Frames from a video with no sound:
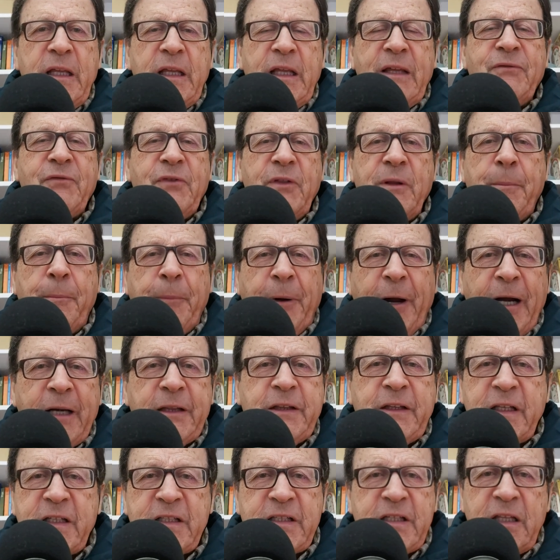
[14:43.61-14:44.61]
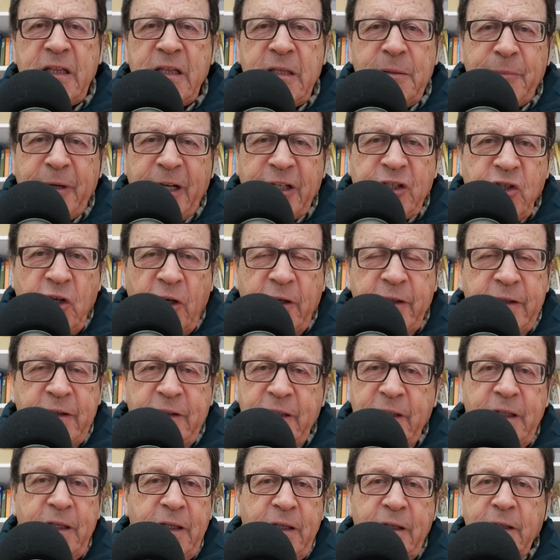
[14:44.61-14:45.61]
If the party is in the
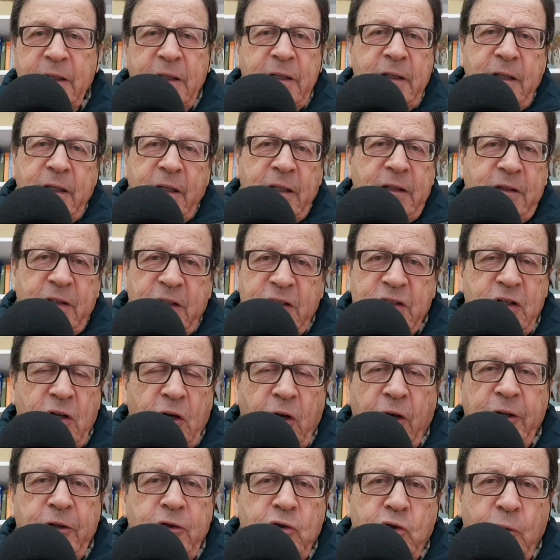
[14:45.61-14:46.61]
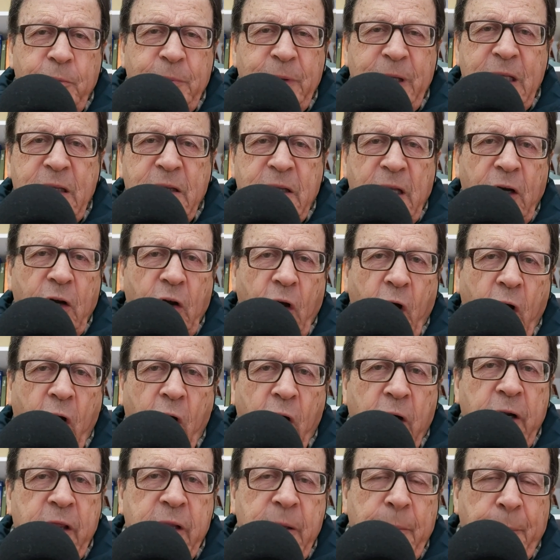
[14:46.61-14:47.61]
majority, it is going to be the
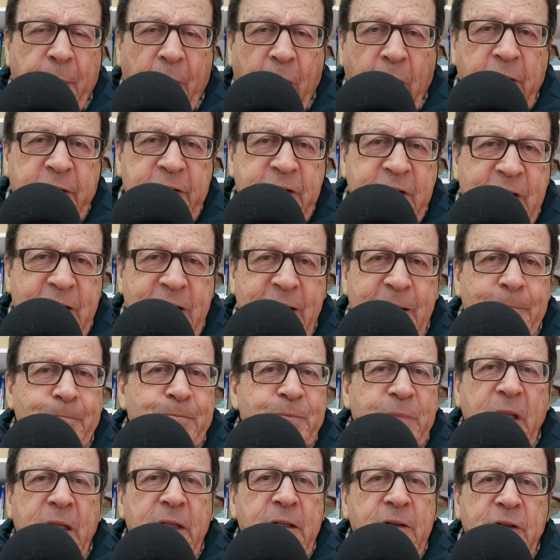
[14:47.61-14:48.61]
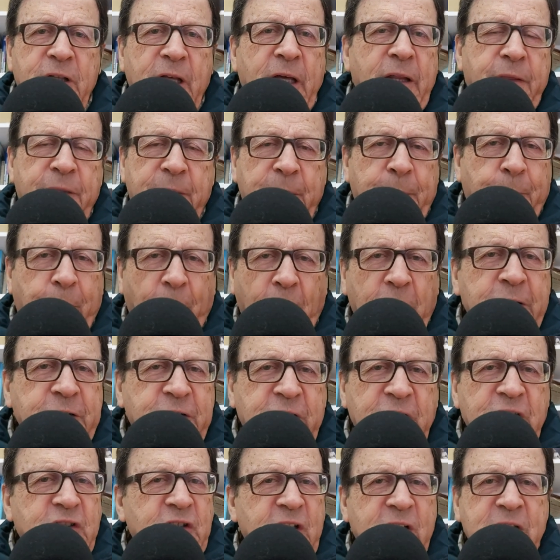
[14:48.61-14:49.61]
law or the policy that the
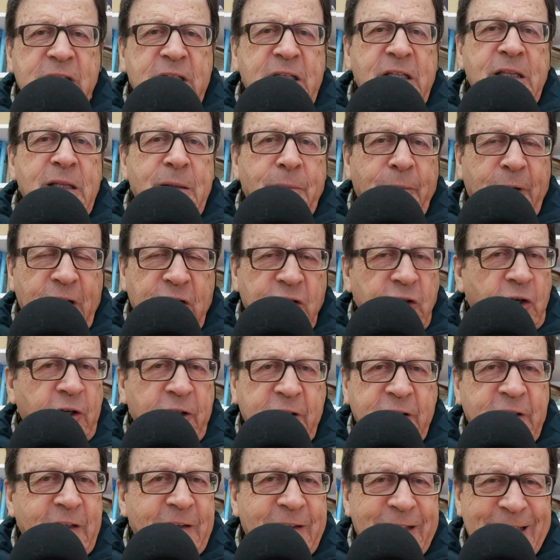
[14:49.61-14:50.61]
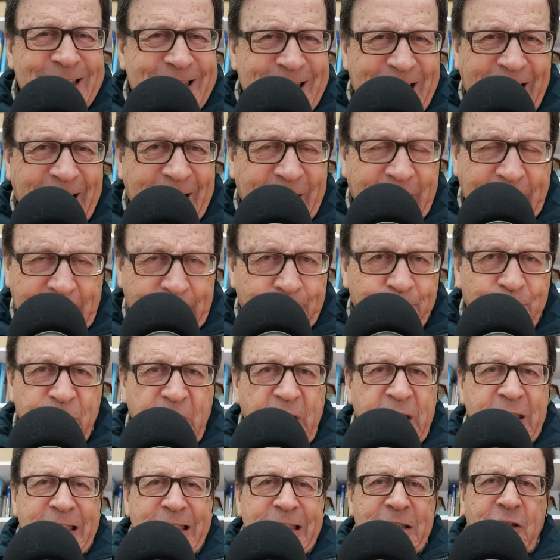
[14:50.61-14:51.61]
politicians in the majority decide.
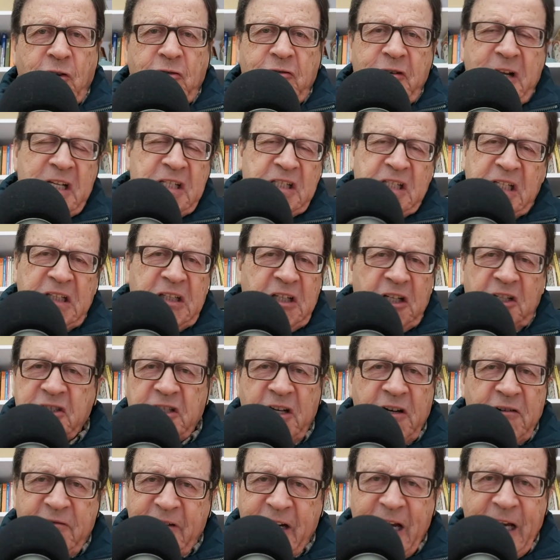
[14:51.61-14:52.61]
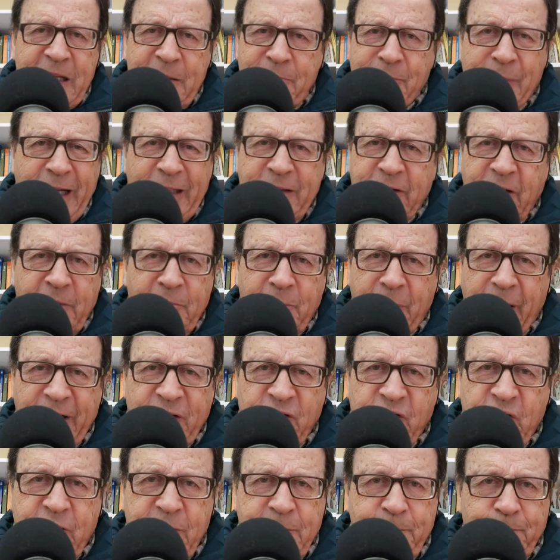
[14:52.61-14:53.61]
The rest, it doesn't really matter
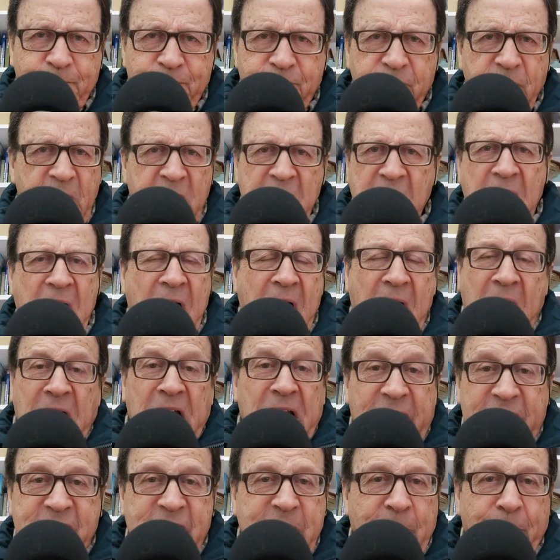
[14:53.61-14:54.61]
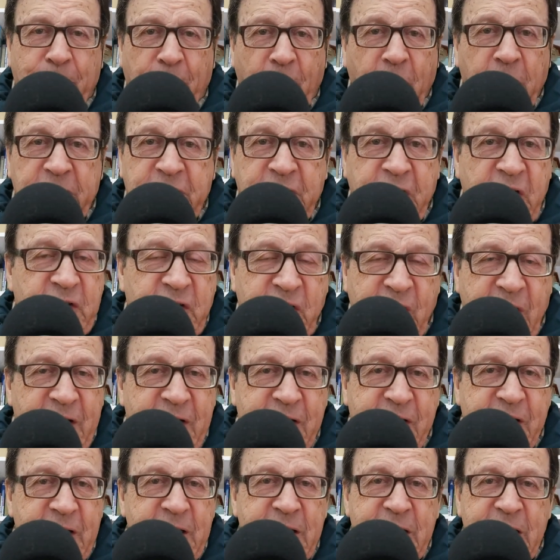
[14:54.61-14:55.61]
much, unless the
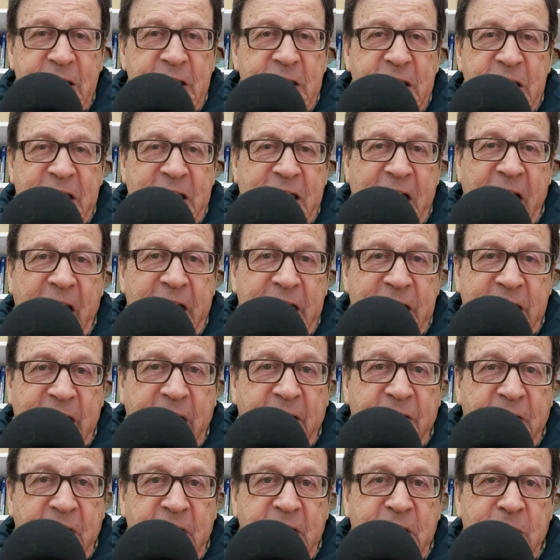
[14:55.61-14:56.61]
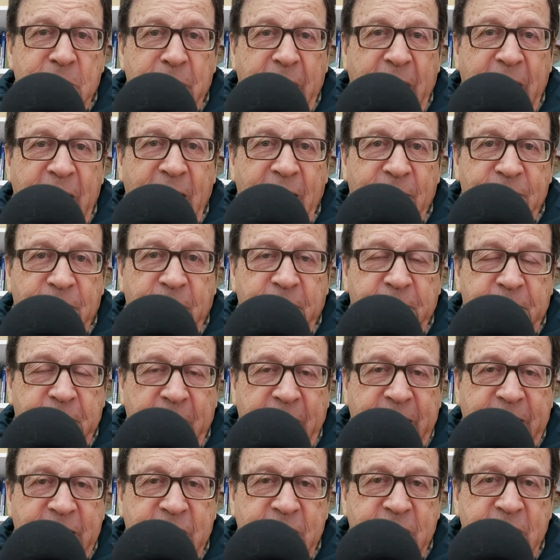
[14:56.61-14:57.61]
politicians sense that this may have
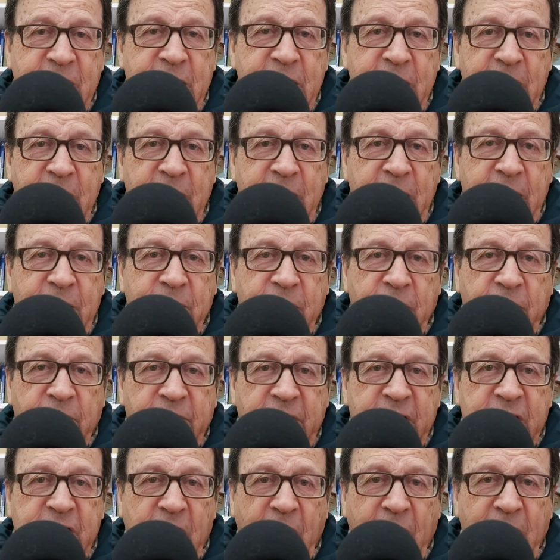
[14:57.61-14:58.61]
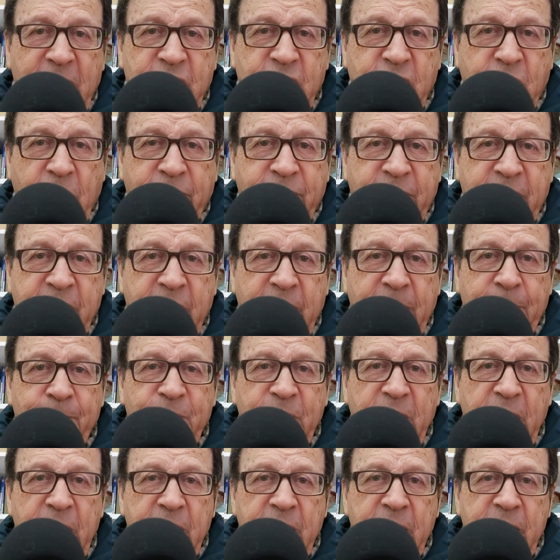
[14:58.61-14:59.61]
effects in the results of the
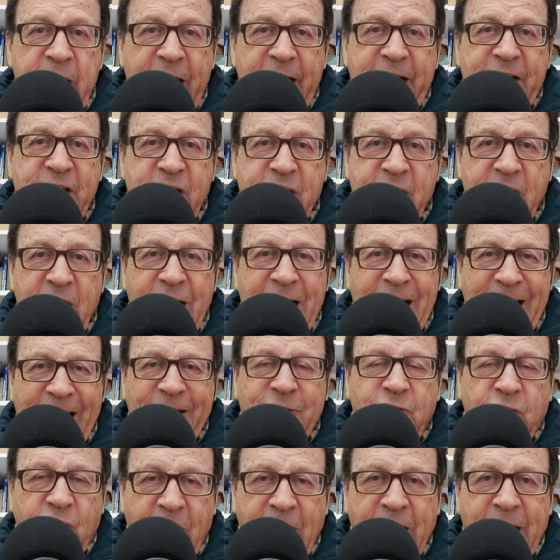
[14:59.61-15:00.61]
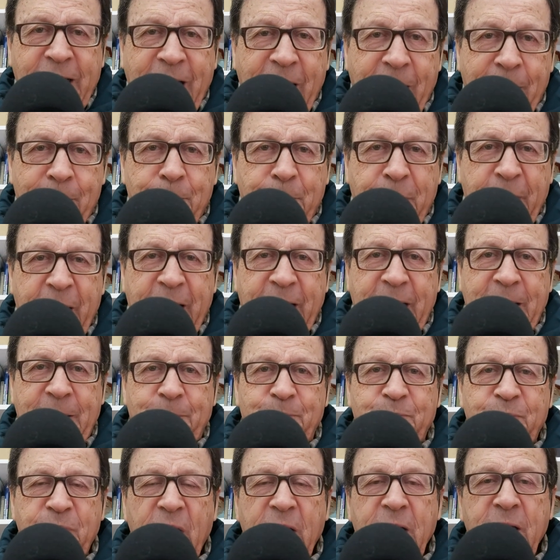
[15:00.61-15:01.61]
next electoral
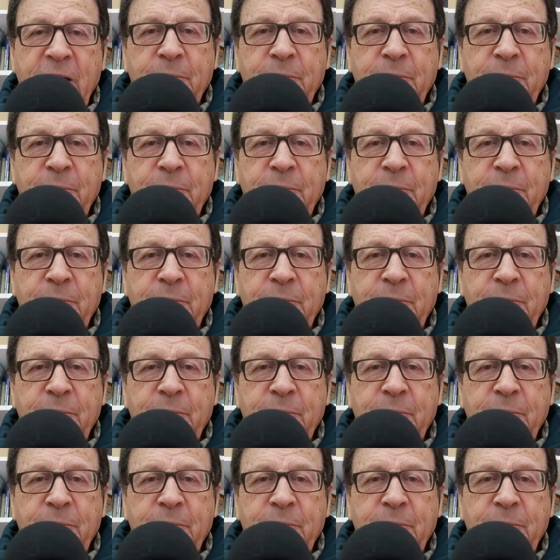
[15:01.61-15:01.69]
campaign.